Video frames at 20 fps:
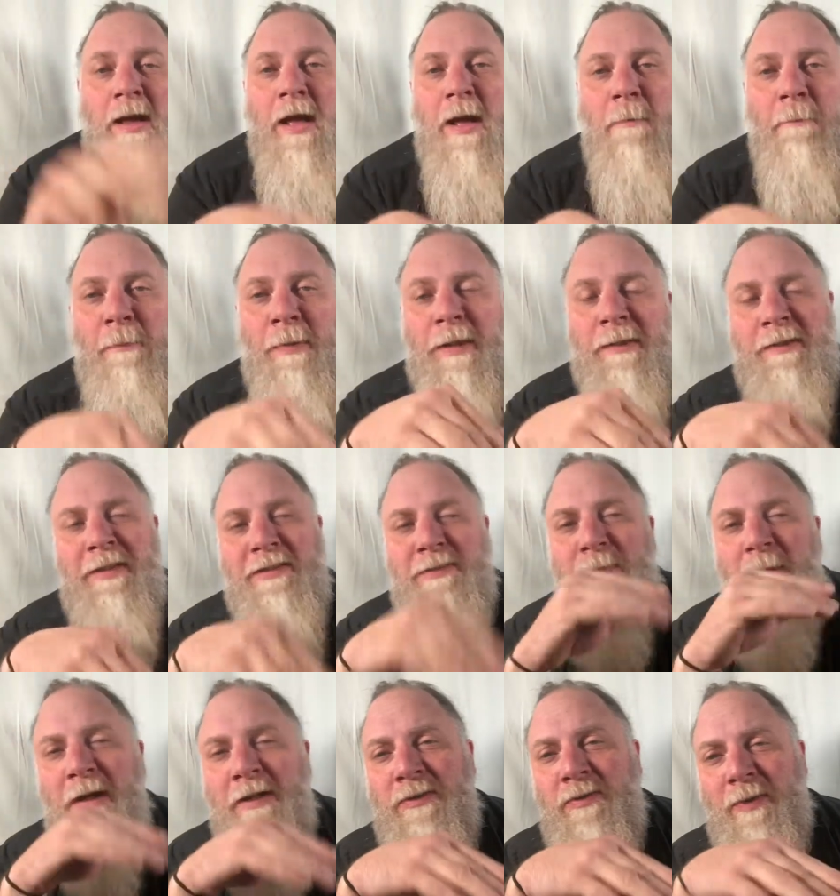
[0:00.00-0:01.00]
but the
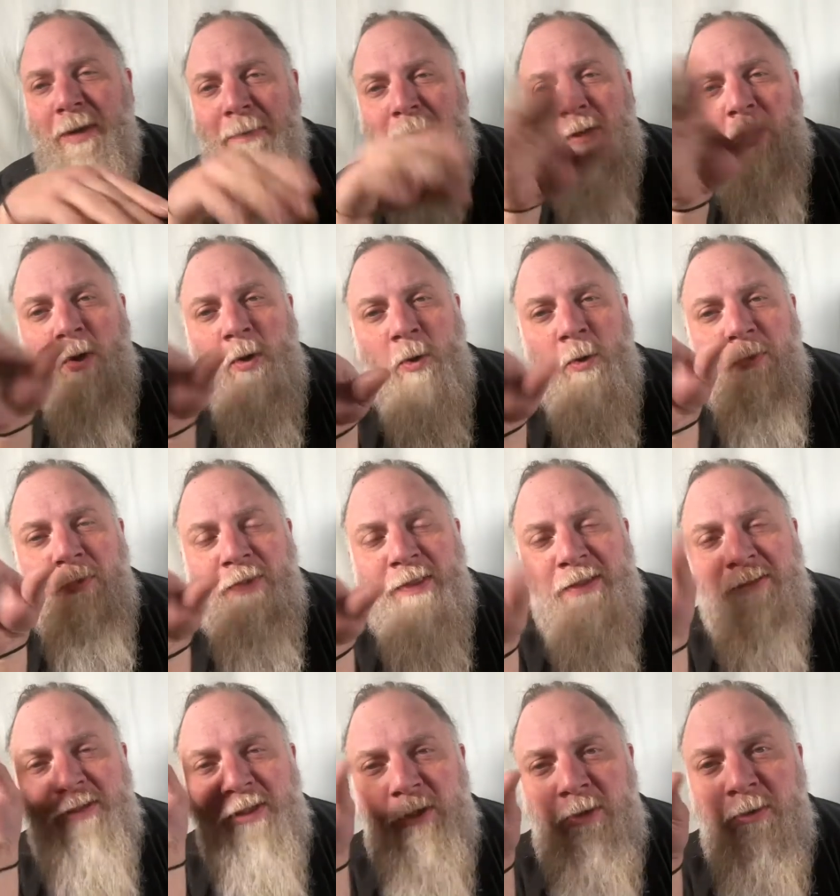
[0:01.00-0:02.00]
Spartans were able to hold
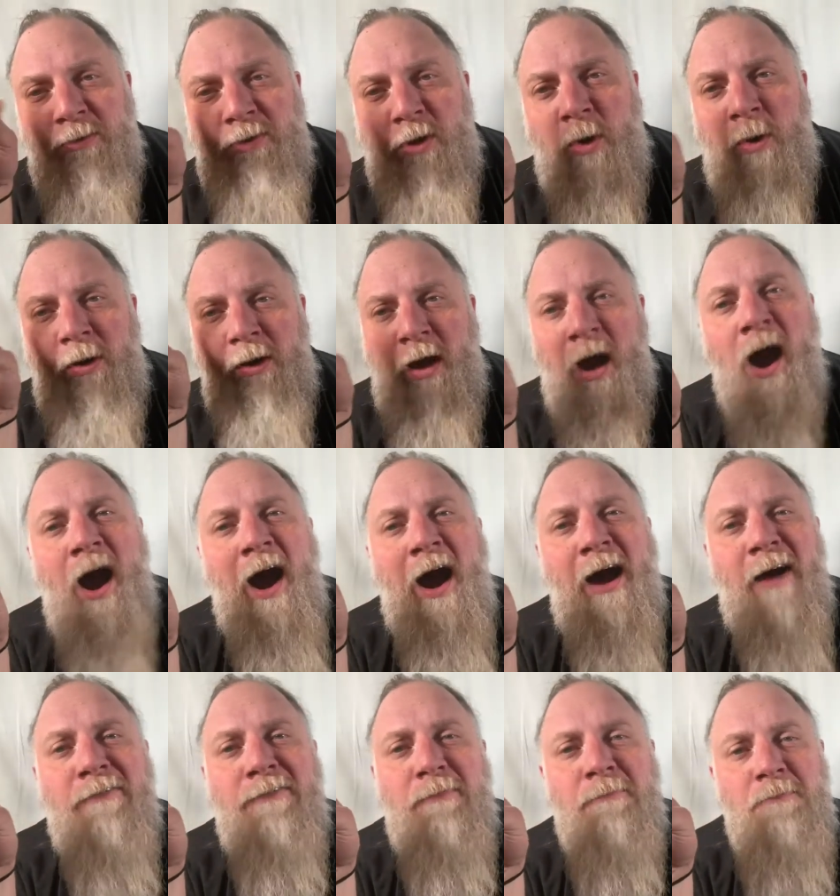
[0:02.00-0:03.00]
this huge horde
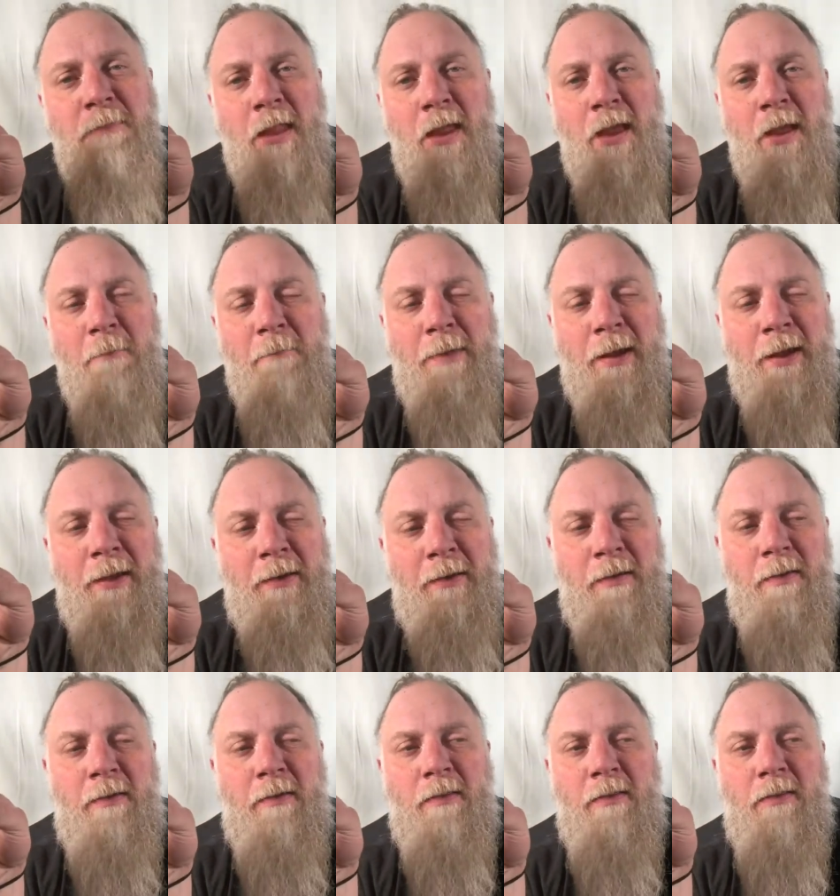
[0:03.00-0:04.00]
off by
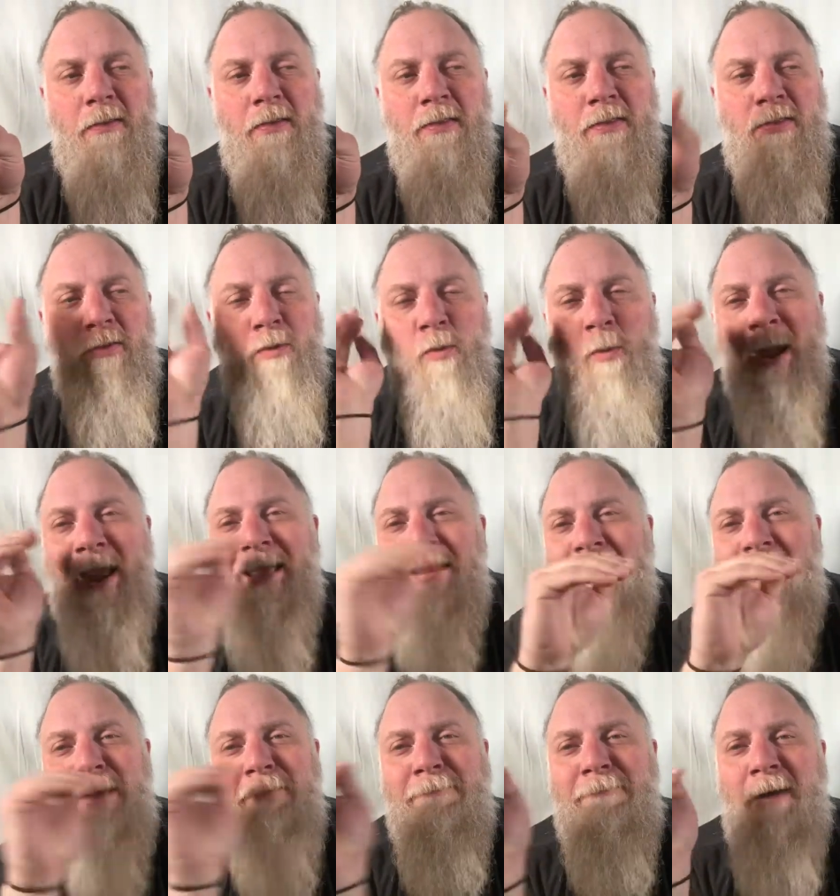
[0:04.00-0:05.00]
the way
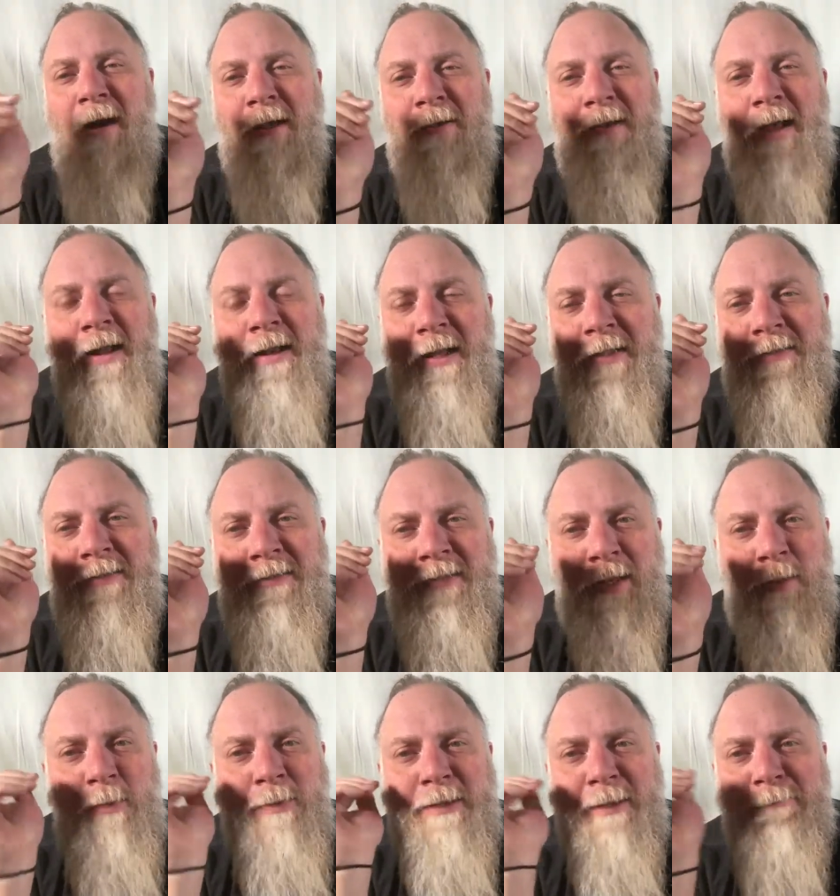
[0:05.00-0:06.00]
they fought, not
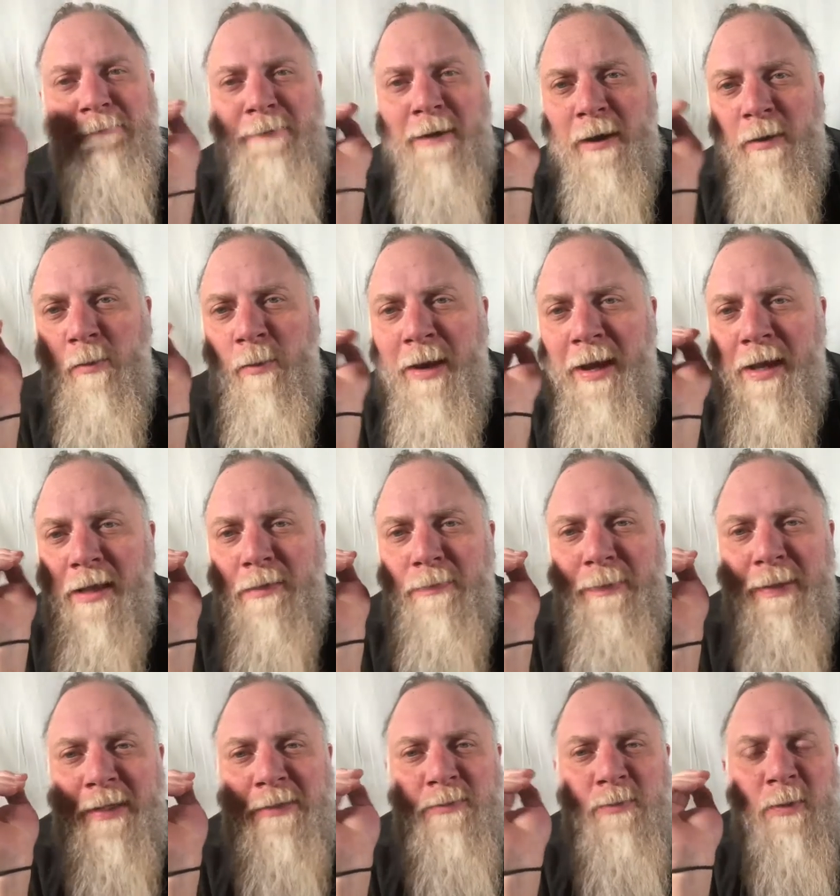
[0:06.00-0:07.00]
necessarily what they fought with,
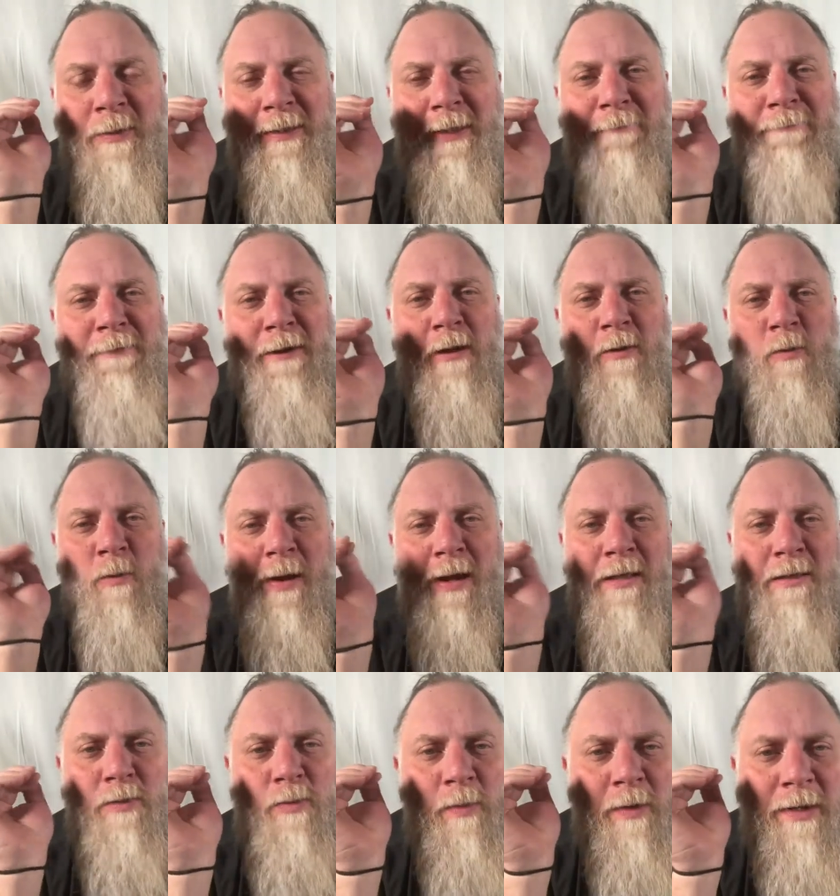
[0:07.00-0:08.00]
because what they fought
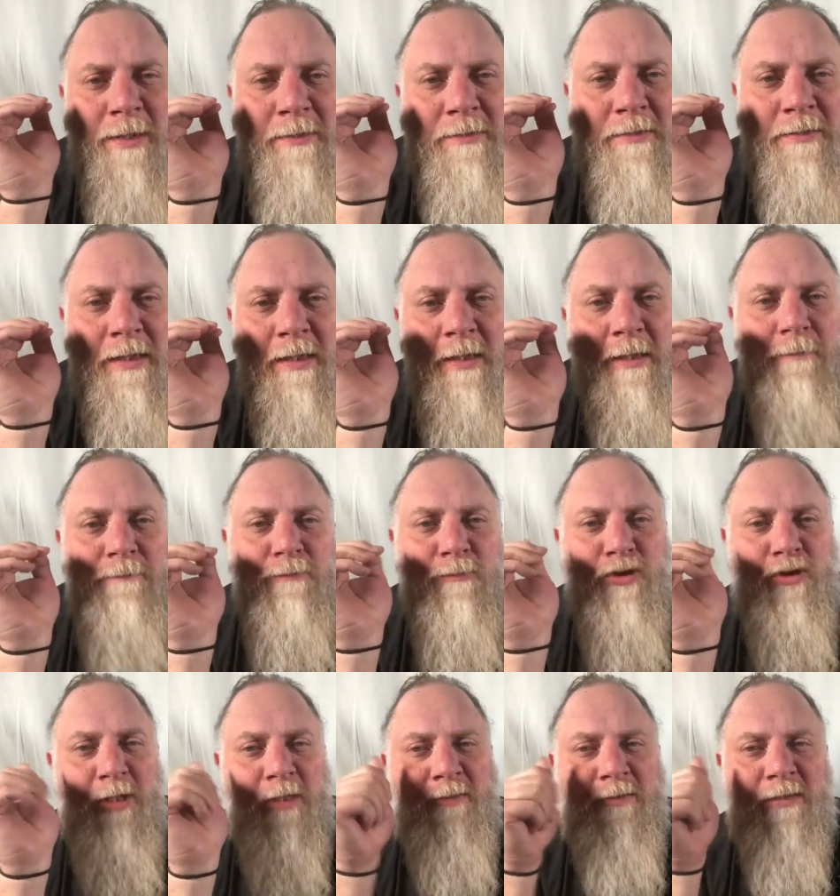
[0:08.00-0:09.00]
with was
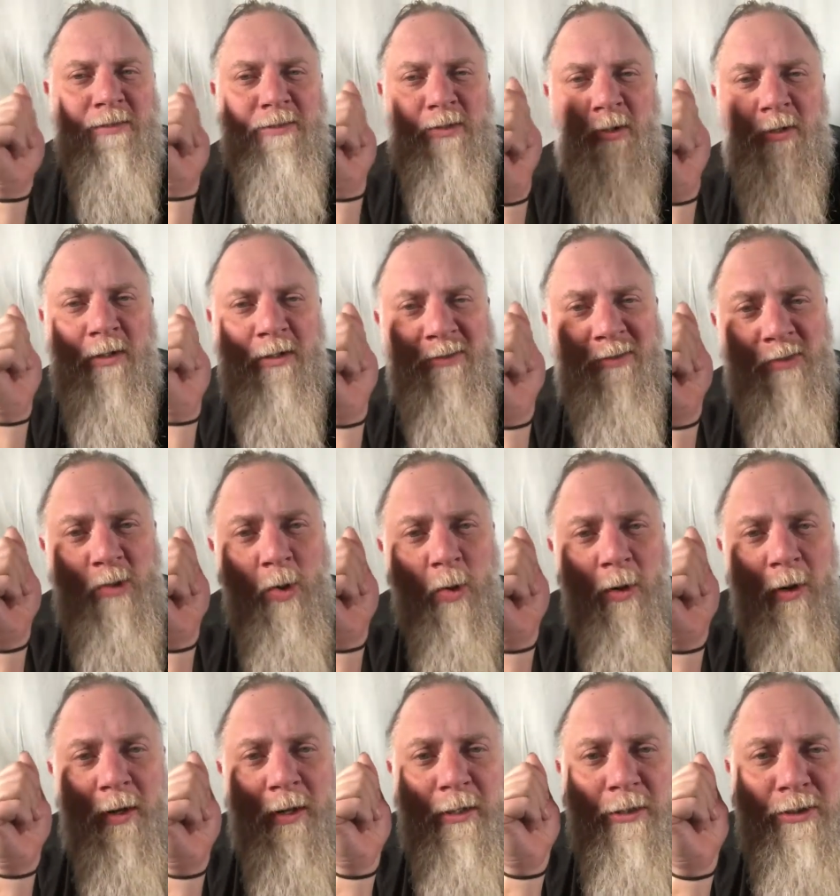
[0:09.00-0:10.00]
just a
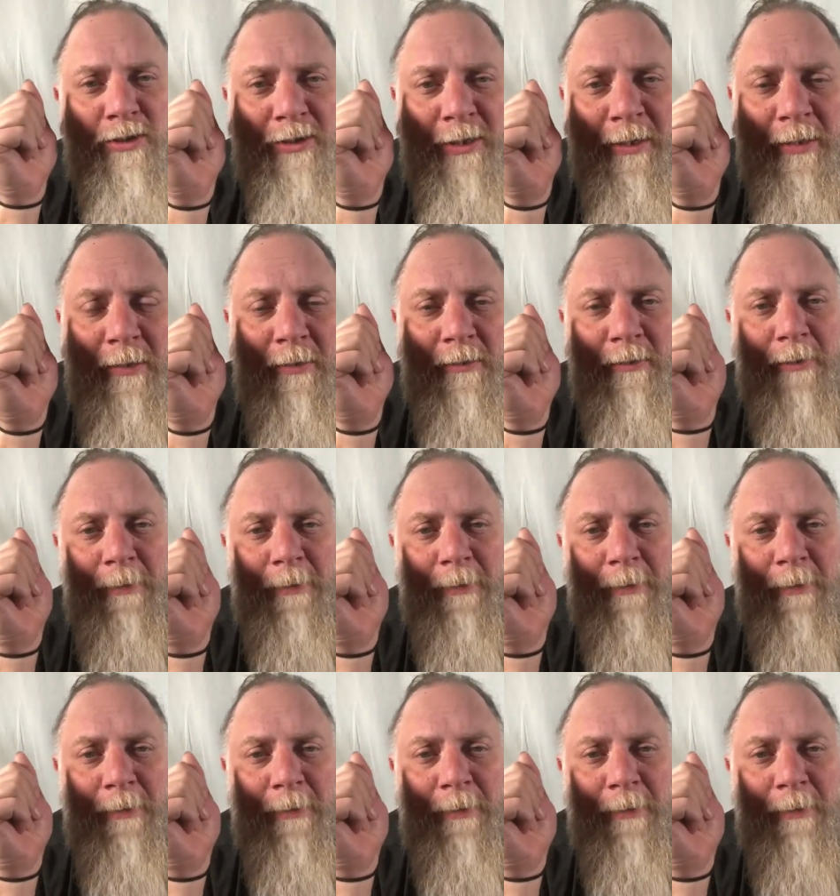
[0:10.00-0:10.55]
sword and a shield,